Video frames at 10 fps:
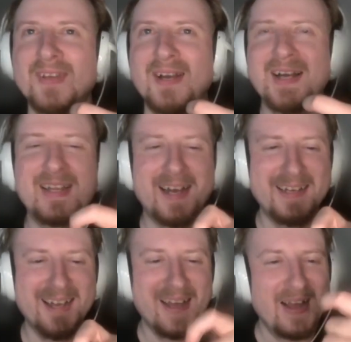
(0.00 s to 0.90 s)

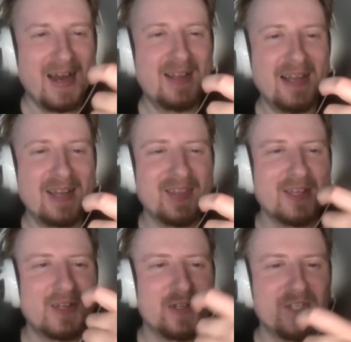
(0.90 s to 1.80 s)
I think it
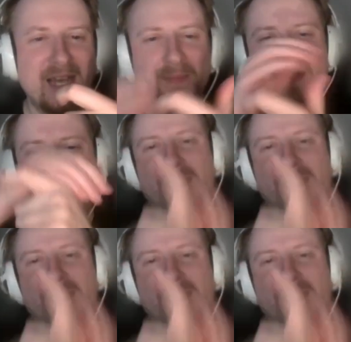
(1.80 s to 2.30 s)
got jammed.